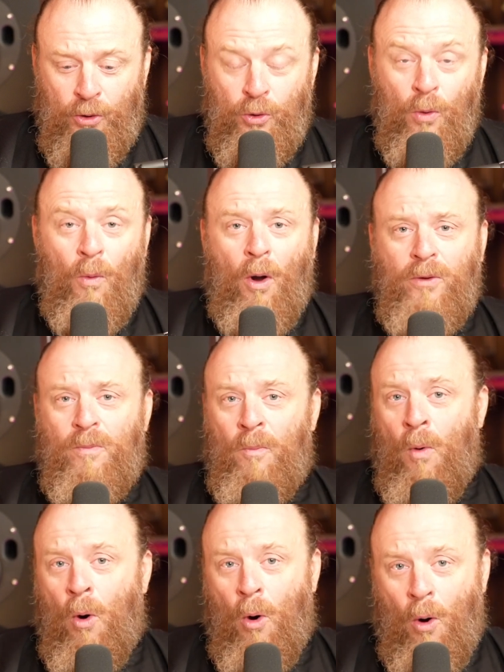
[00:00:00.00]
You want
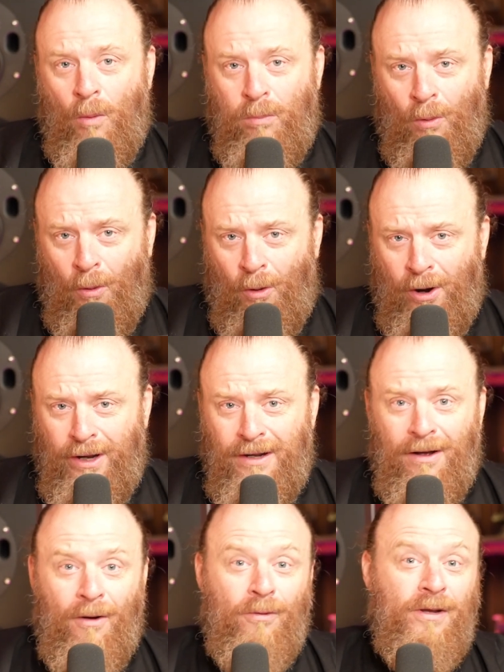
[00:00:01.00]
more, boy?
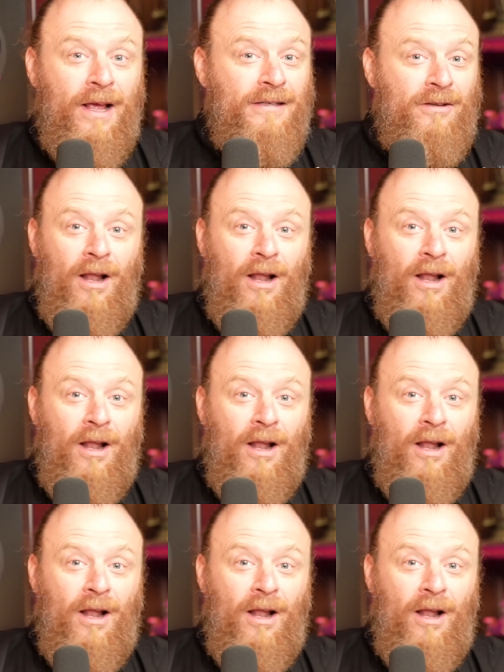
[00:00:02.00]
Oh, yes.